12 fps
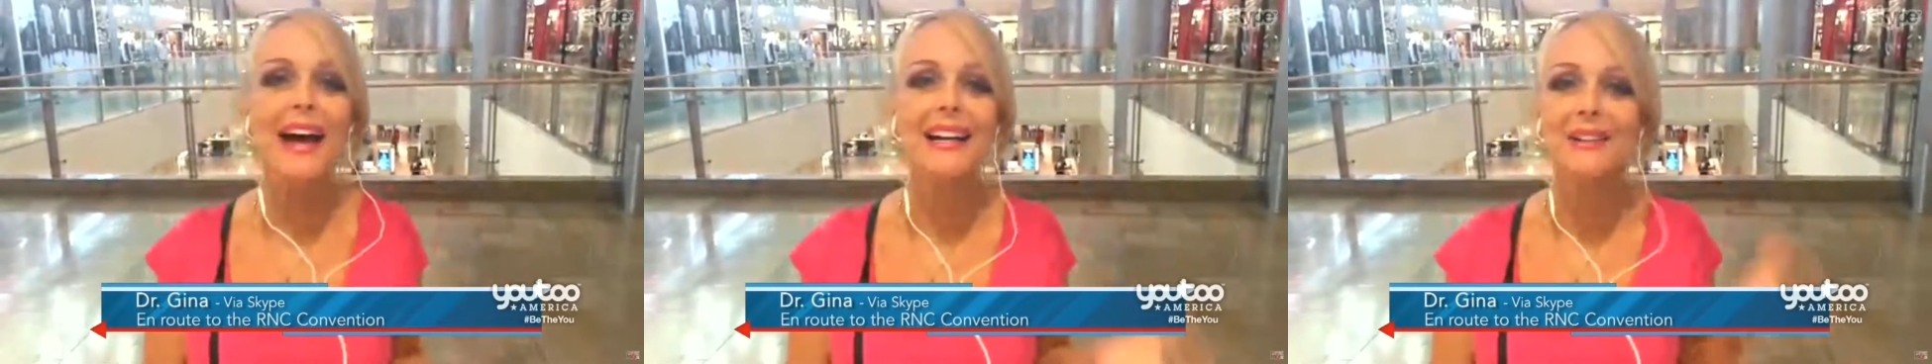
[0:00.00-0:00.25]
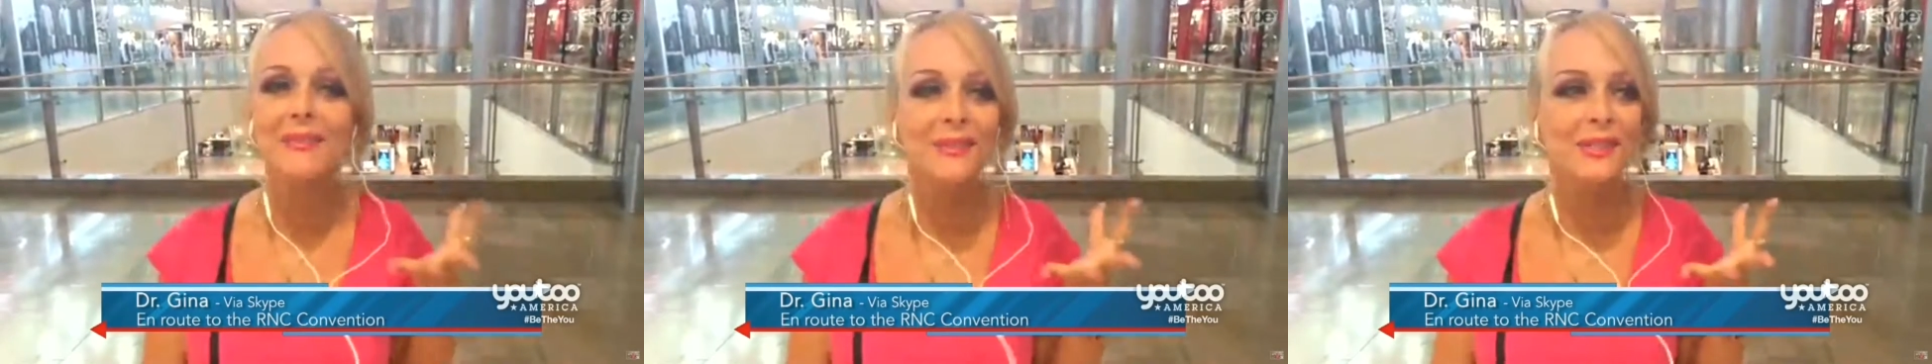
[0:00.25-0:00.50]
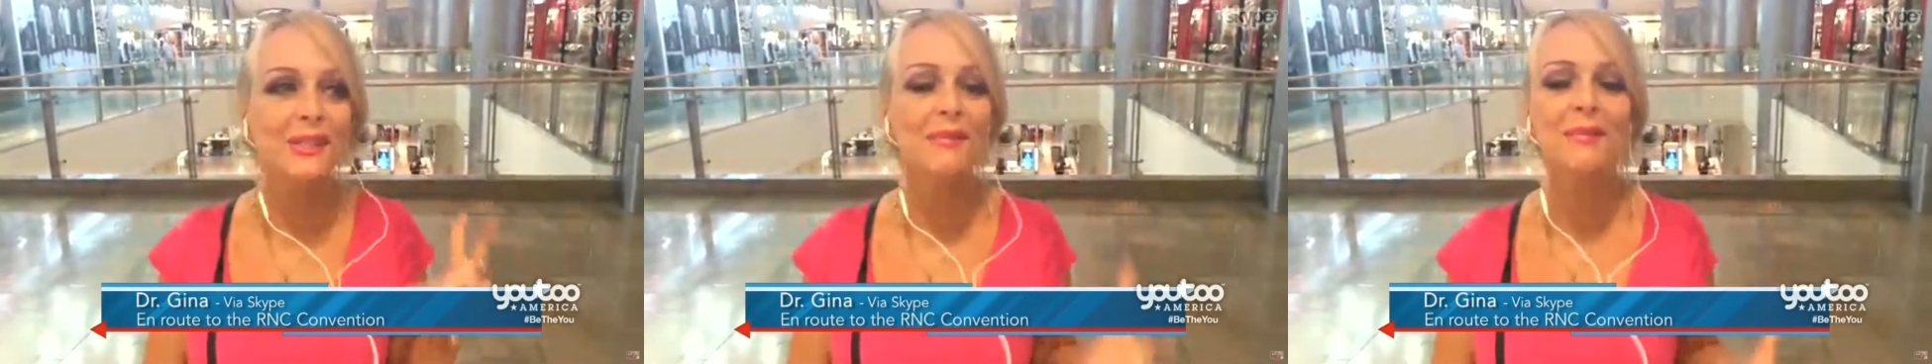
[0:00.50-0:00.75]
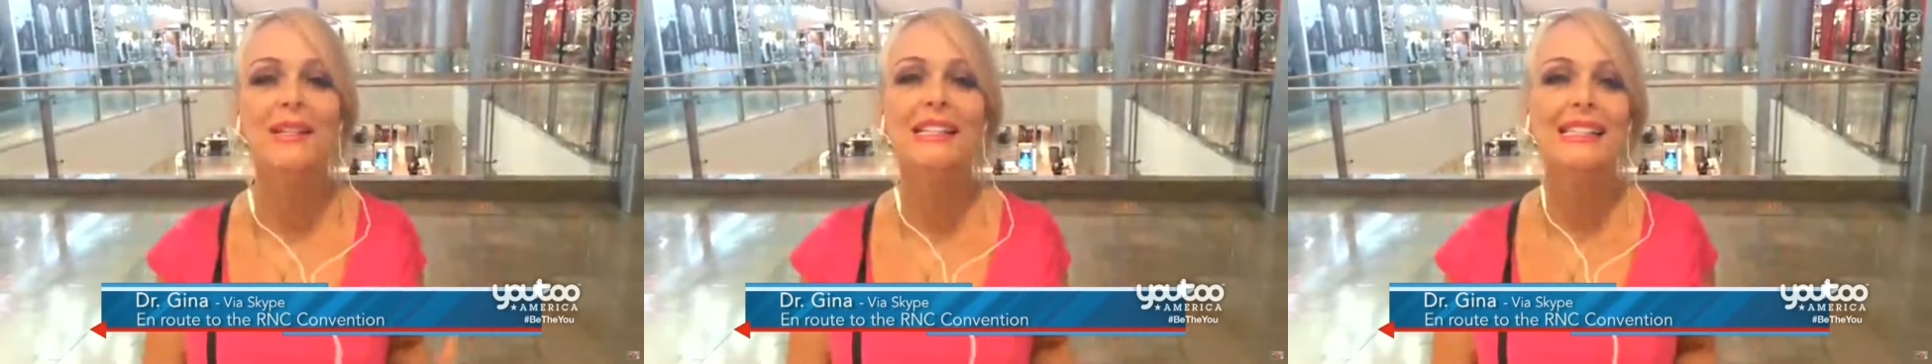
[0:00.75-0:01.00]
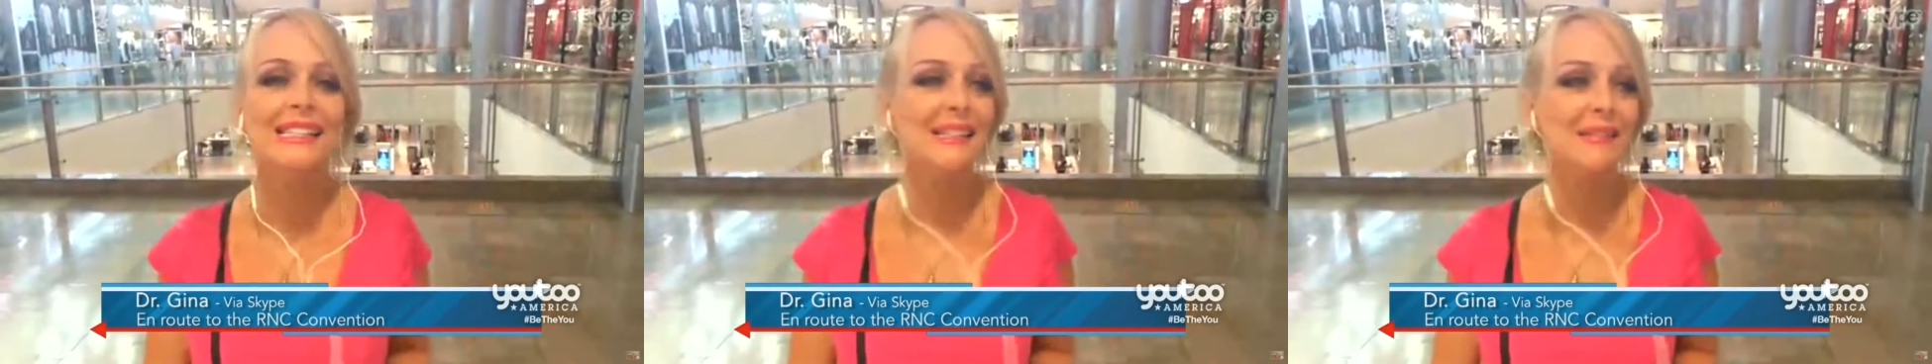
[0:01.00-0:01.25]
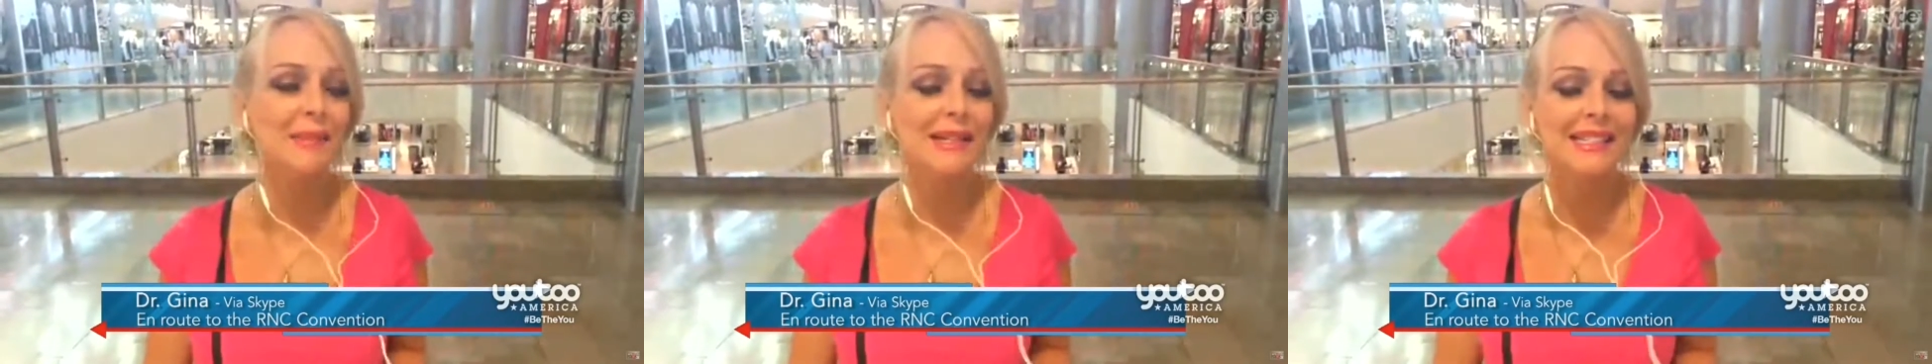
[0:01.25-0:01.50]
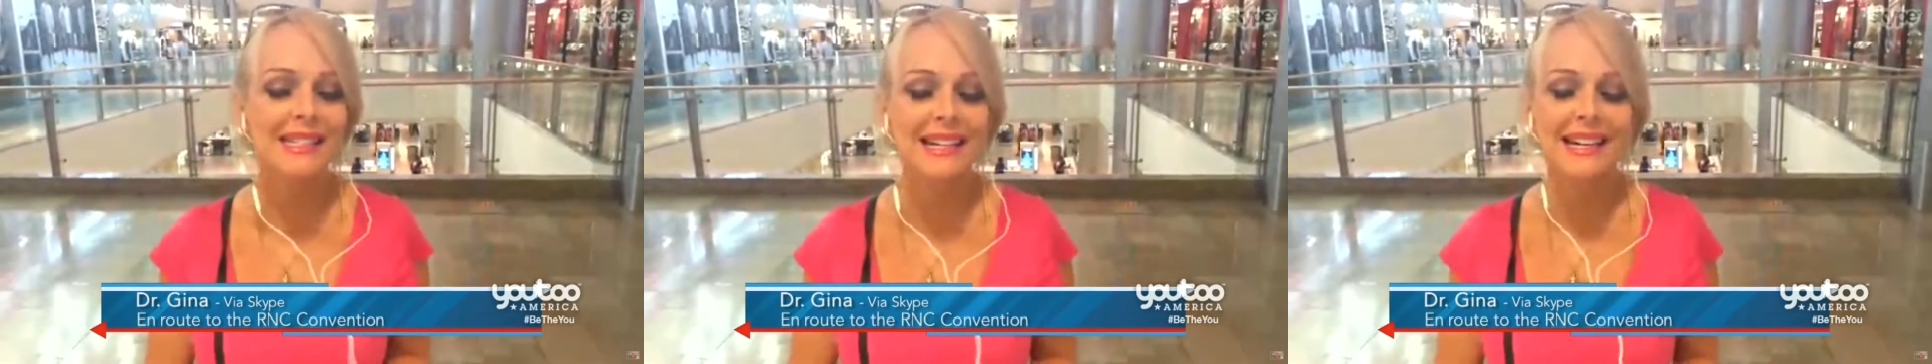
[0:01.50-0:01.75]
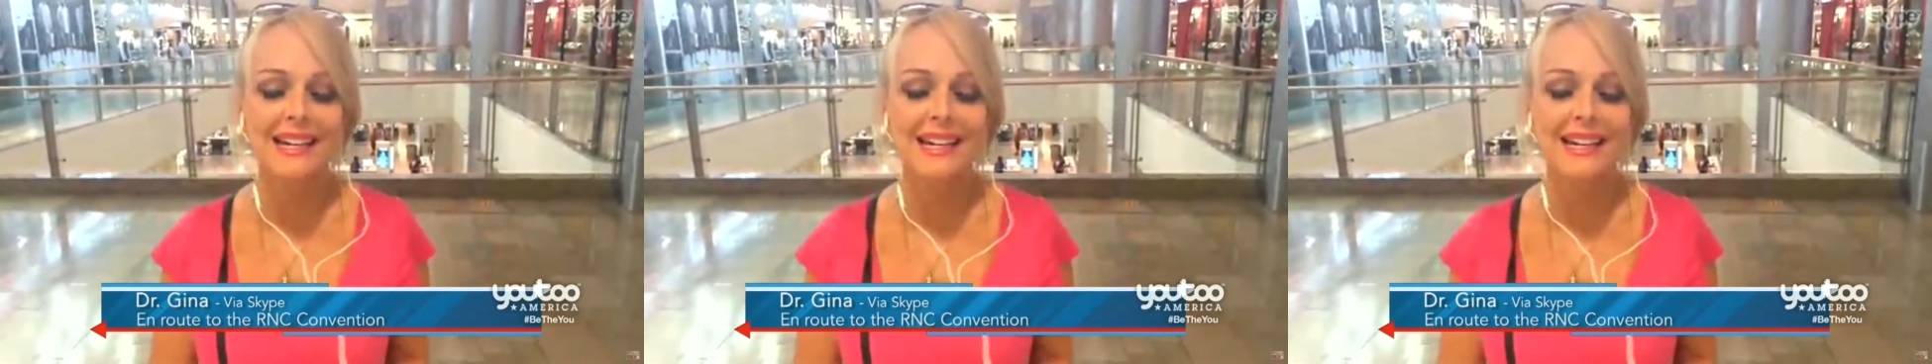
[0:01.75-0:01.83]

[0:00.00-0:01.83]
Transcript: back for some reason. But